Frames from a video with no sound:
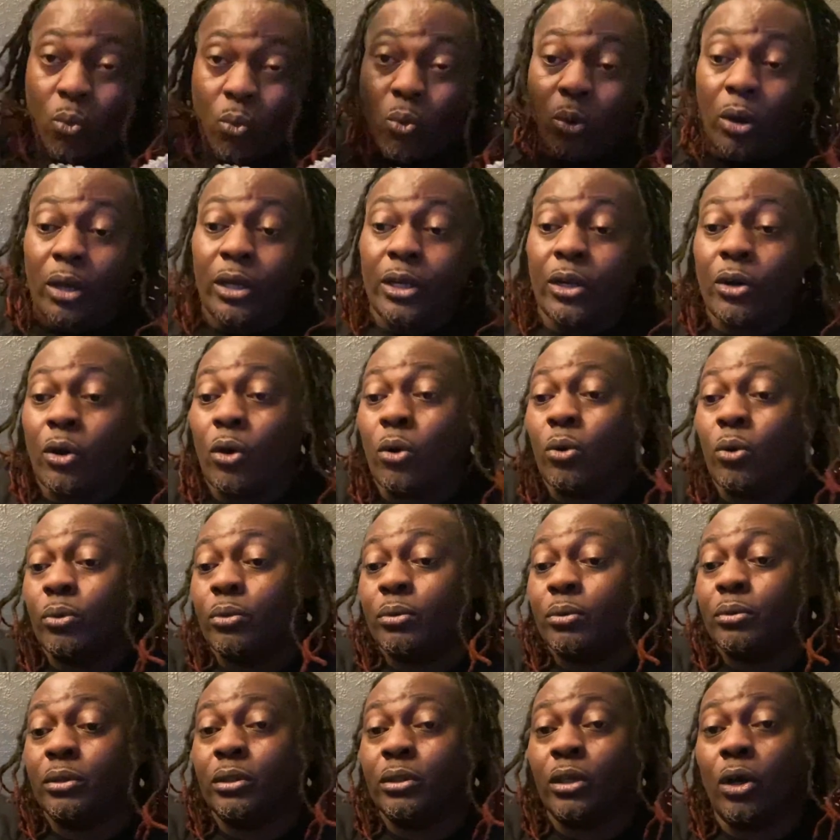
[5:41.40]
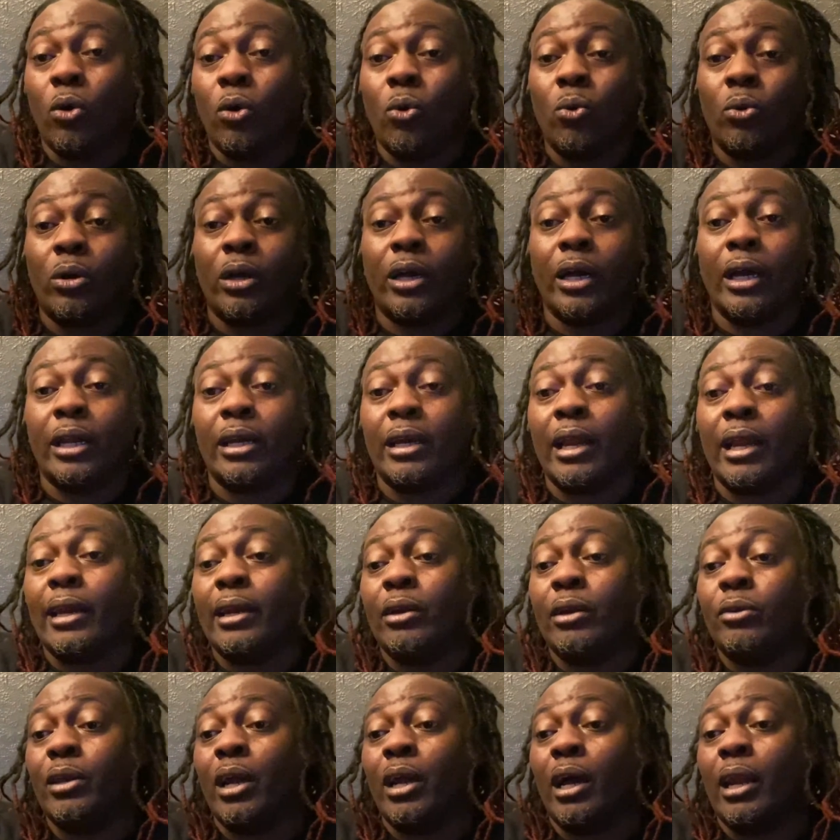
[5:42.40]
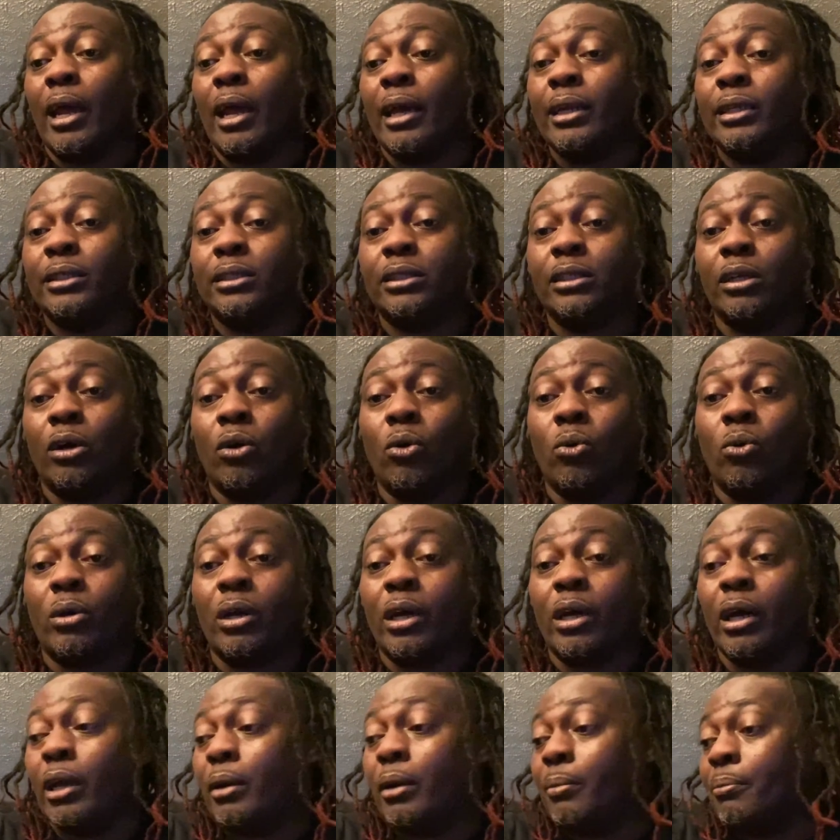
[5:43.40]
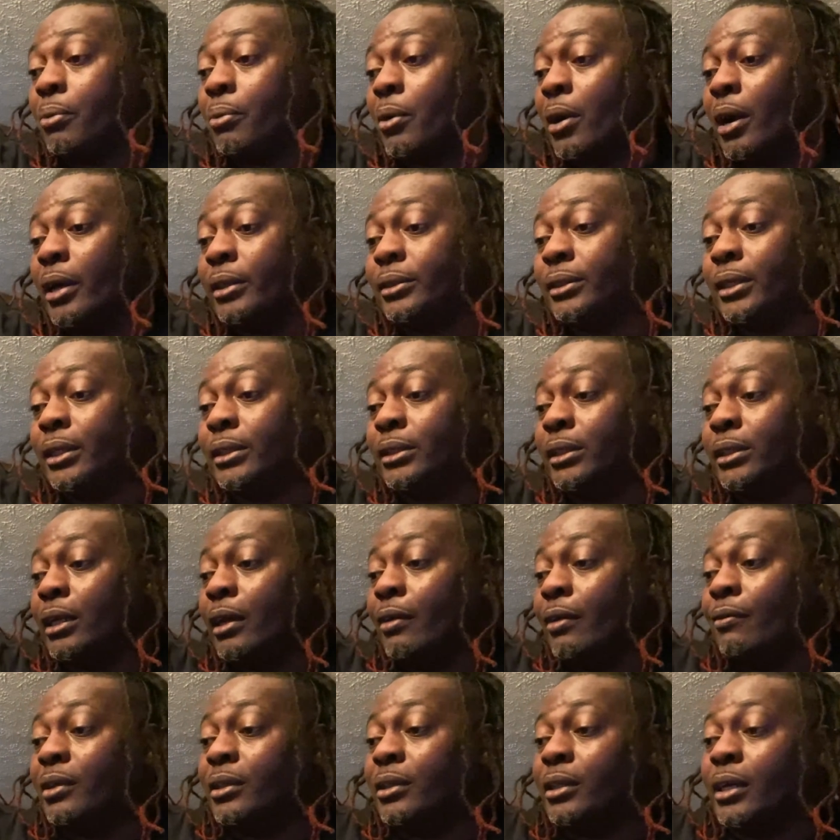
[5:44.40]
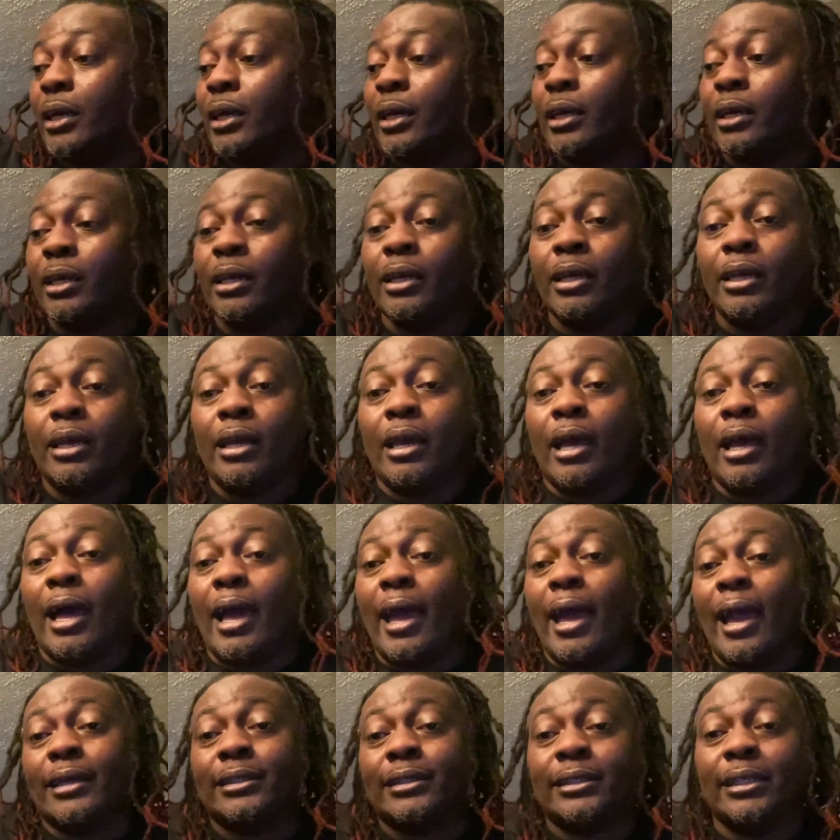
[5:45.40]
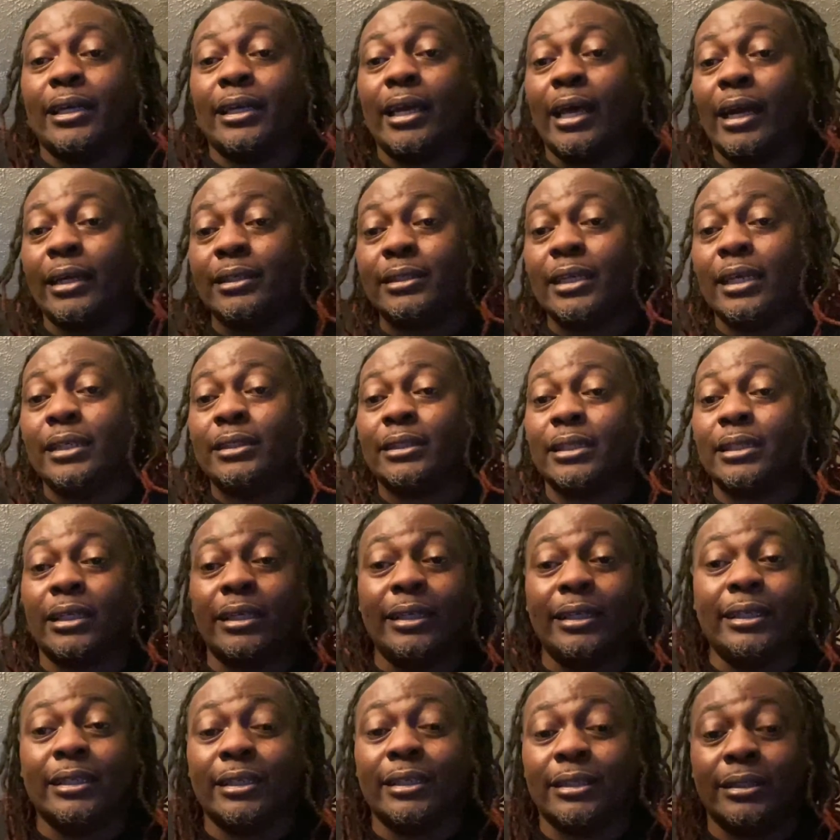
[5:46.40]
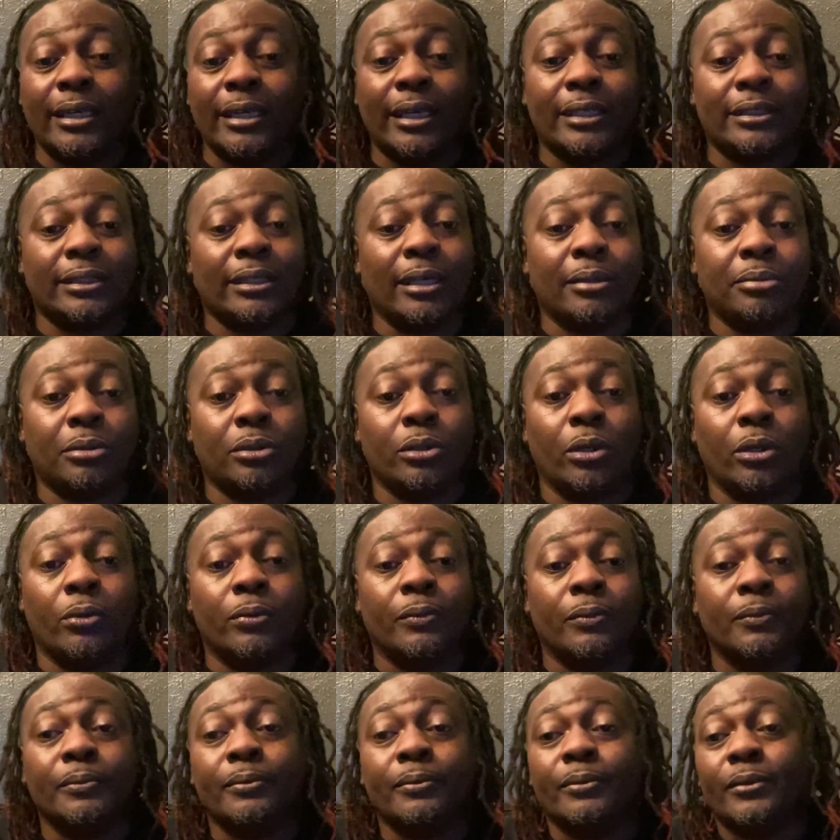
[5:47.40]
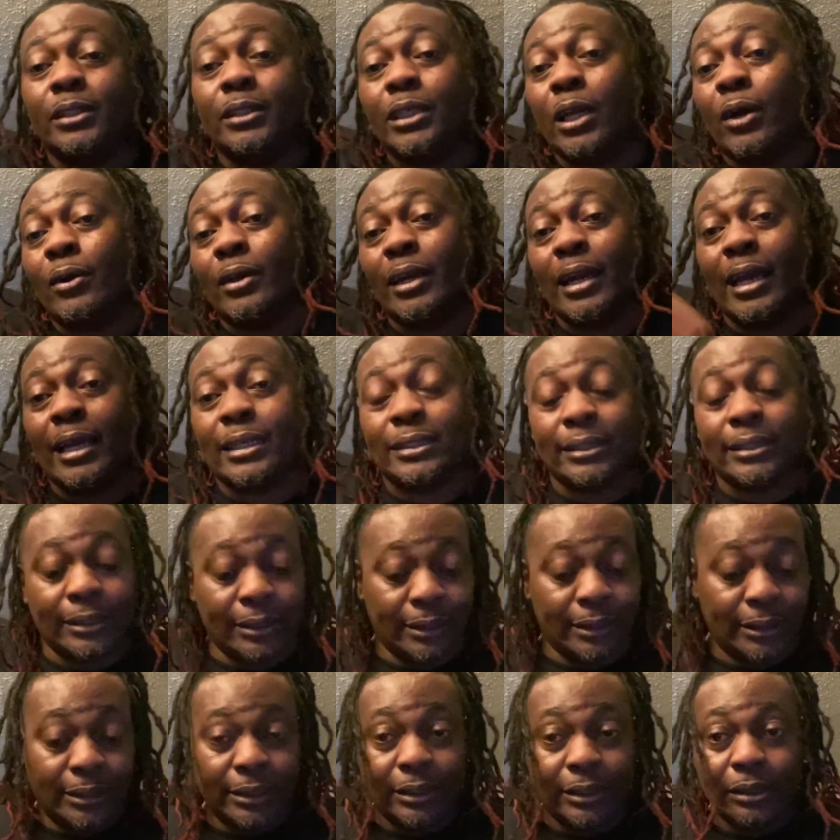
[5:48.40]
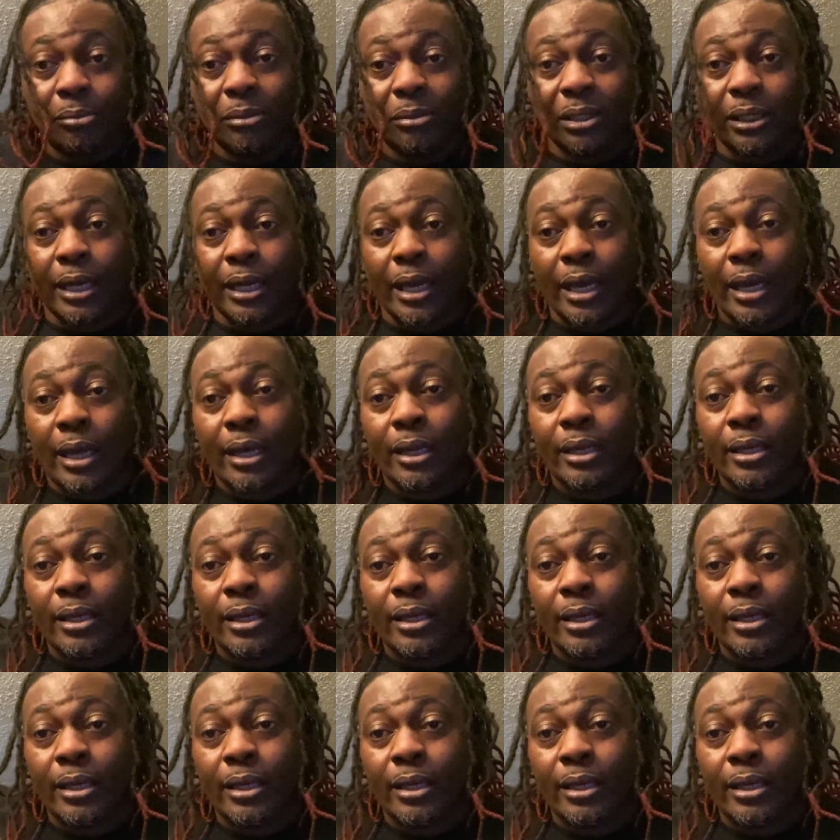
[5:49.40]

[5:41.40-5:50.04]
you know, the whole cutting. I know y'all like to see the whole cutting process and everything. I actually got a chance to clean the desk up so y'all can actually see me now.